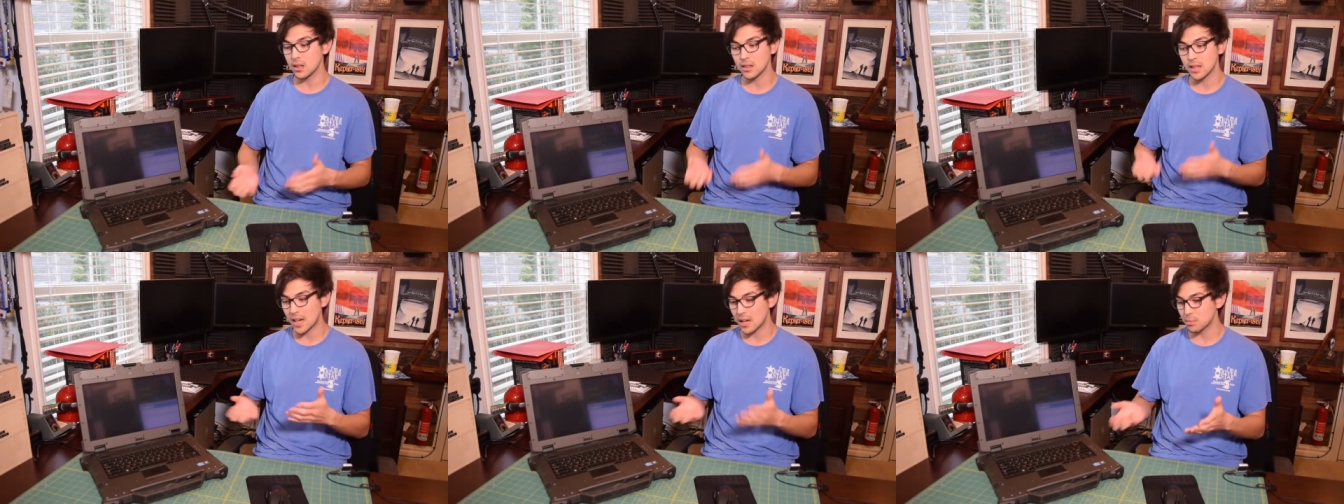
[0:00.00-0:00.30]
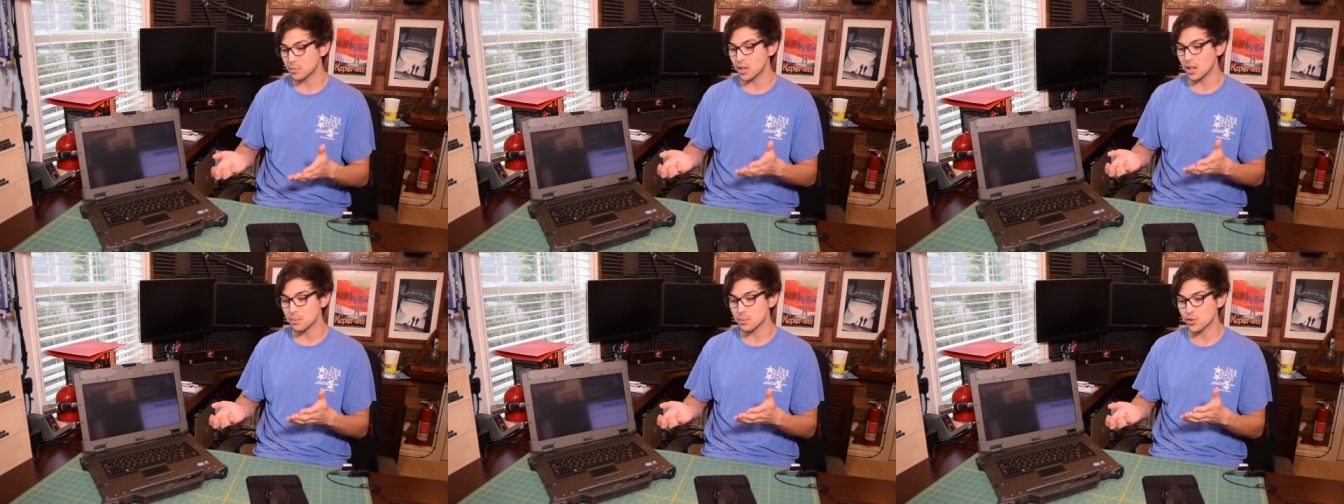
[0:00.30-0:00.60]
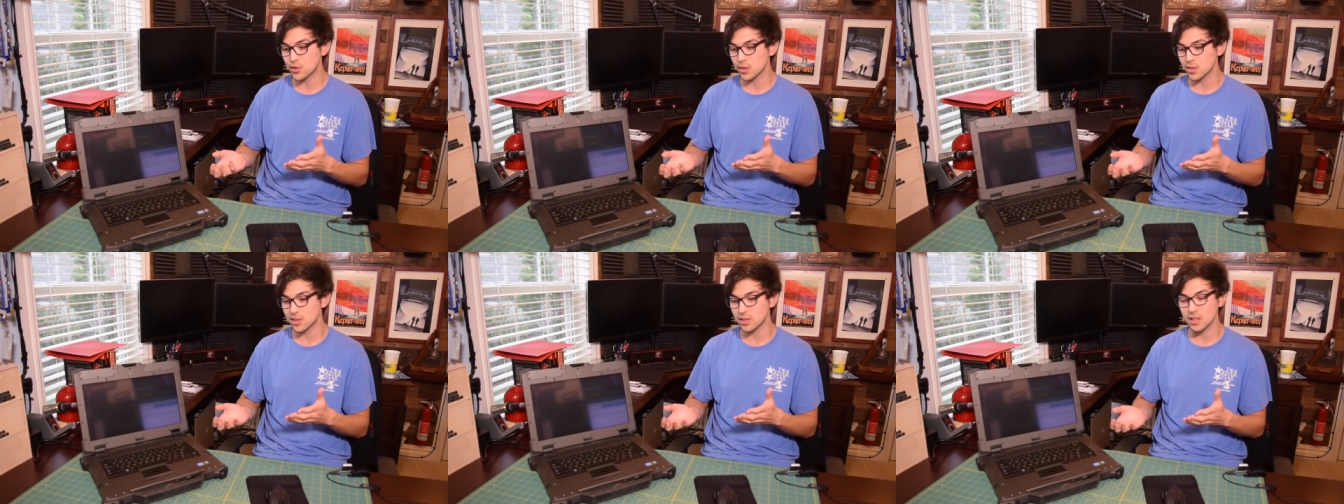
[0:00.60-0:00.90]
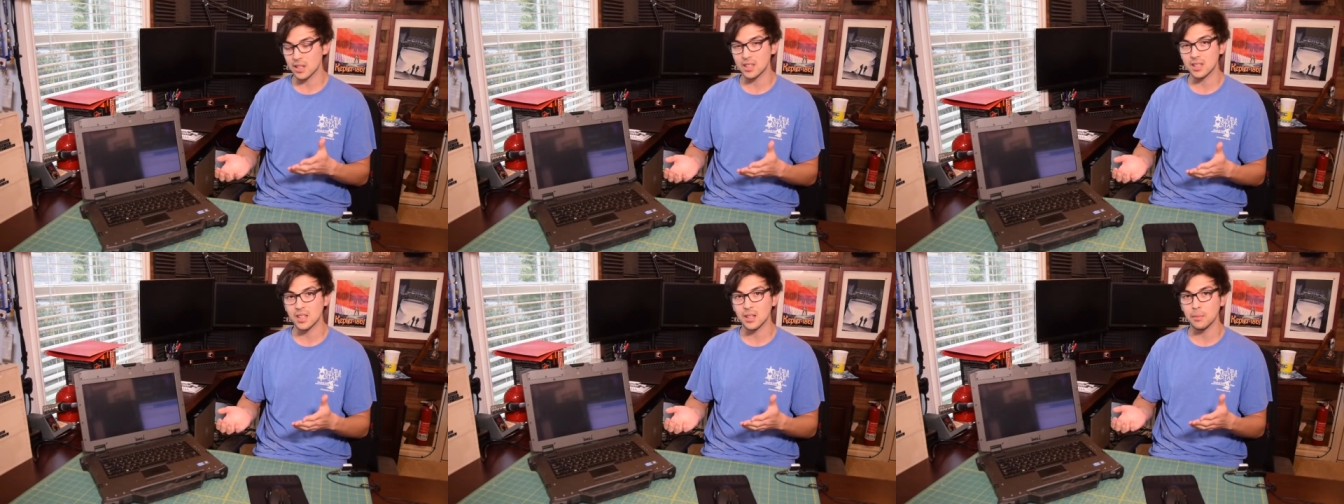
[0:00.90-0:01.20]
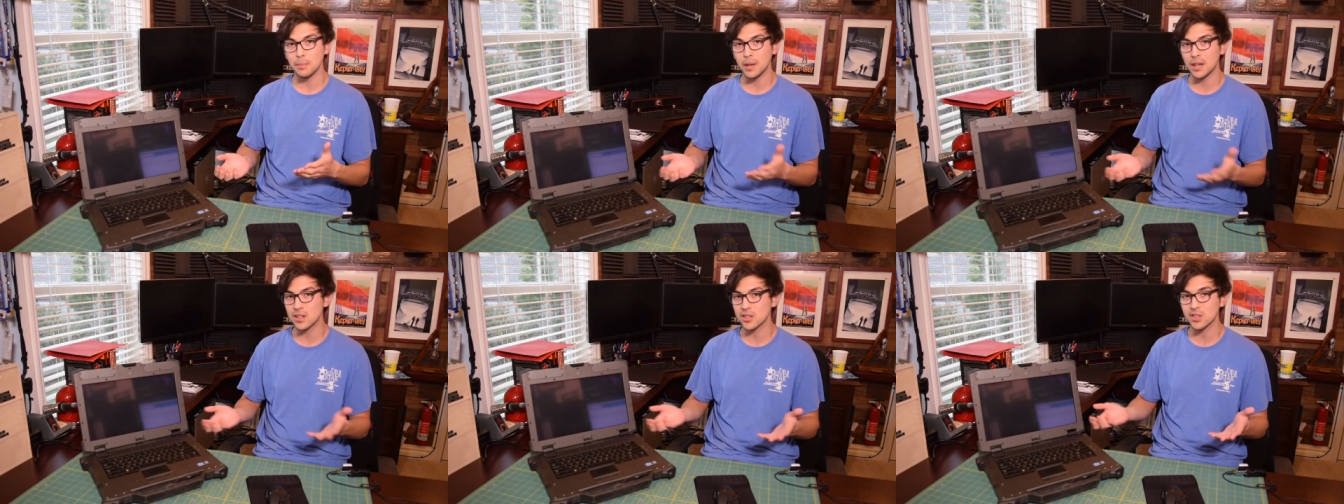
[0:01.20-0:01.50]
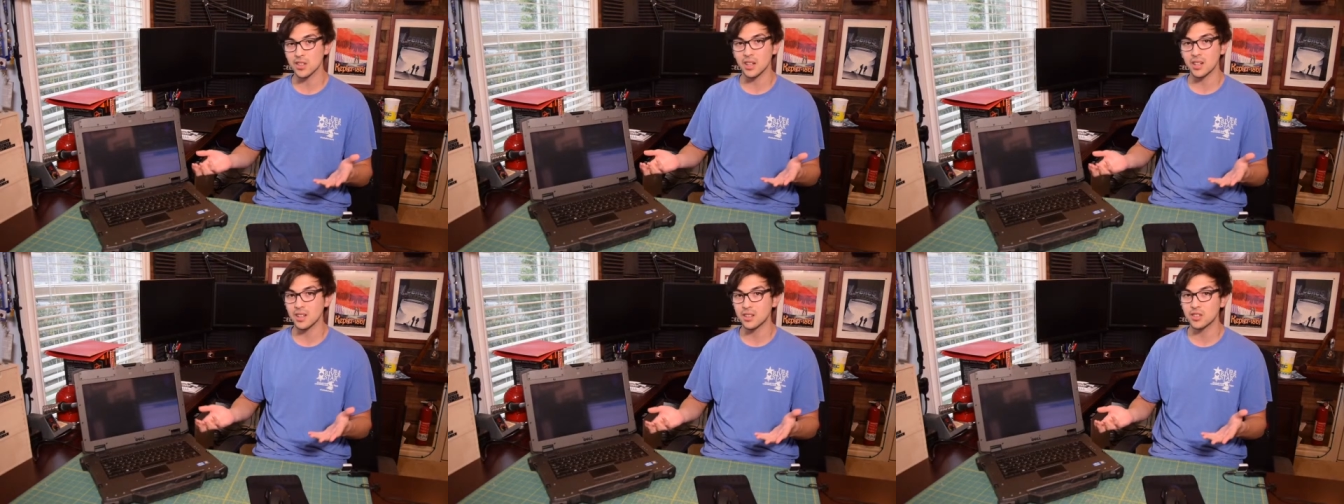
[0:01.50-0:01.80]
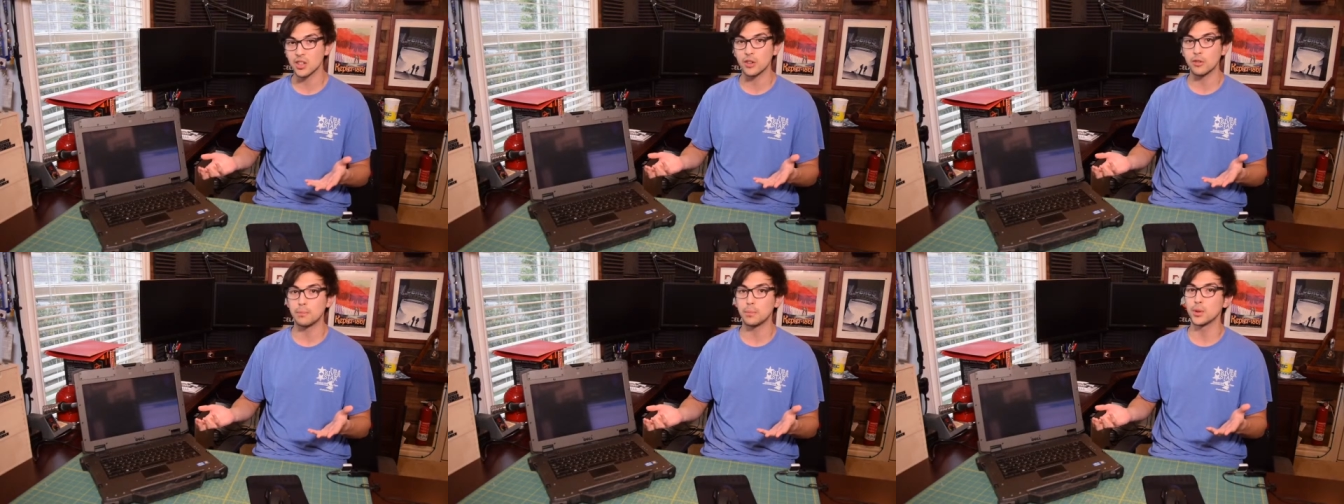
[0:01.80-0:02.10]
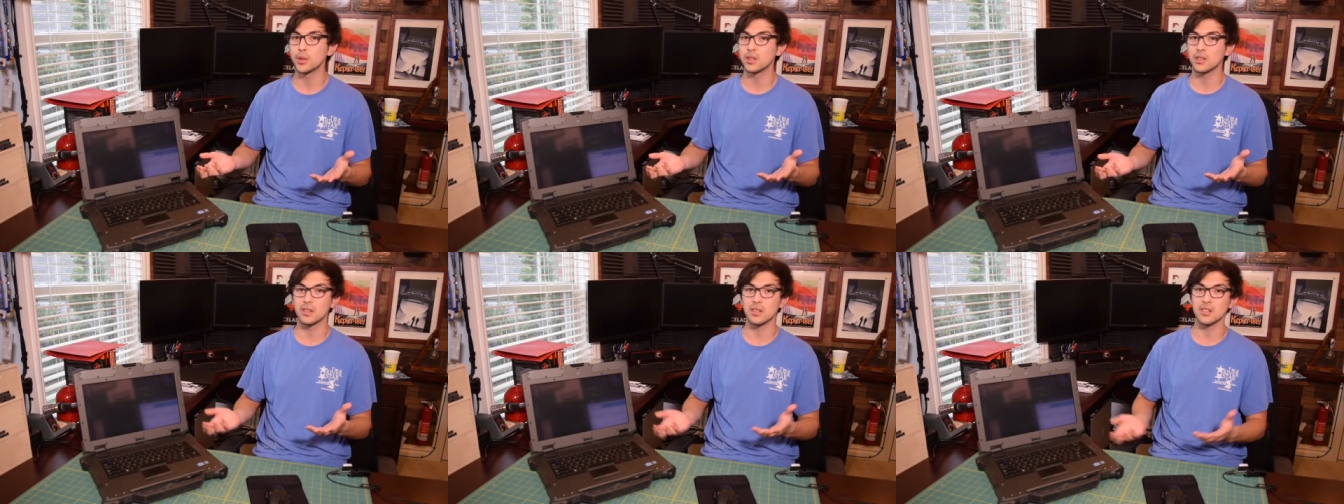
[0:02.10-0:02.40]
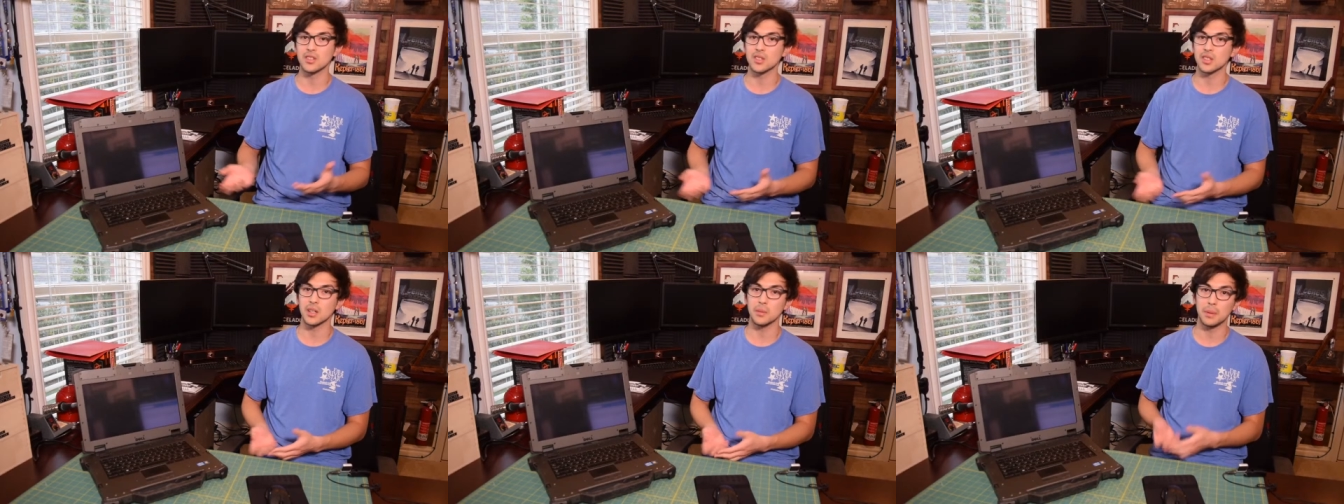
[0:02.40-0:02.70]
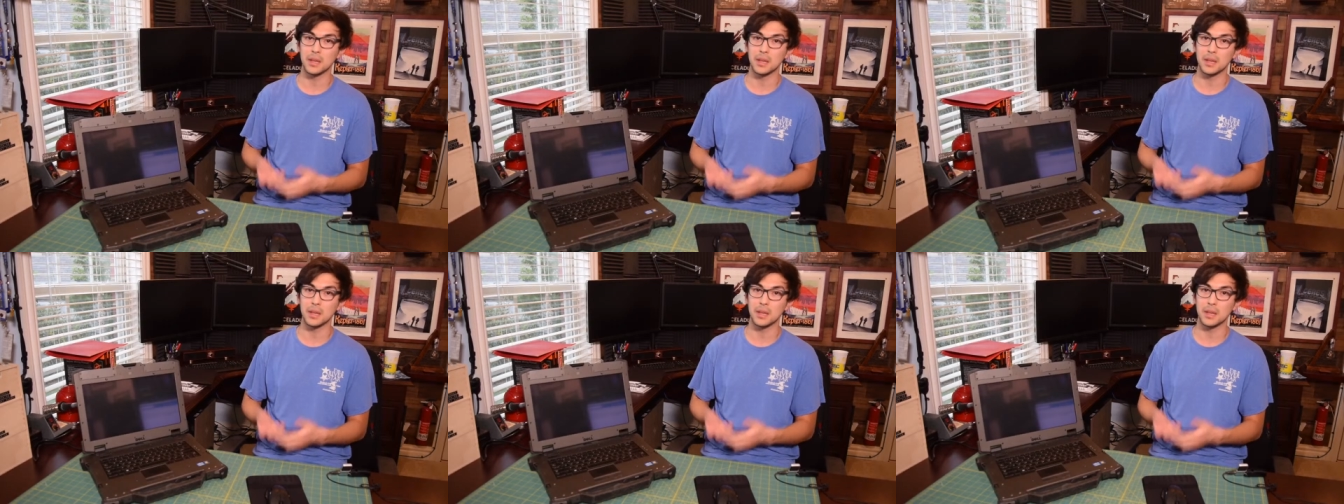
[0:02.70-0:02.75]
laptops, just like the Panasonic Toughbook is uh,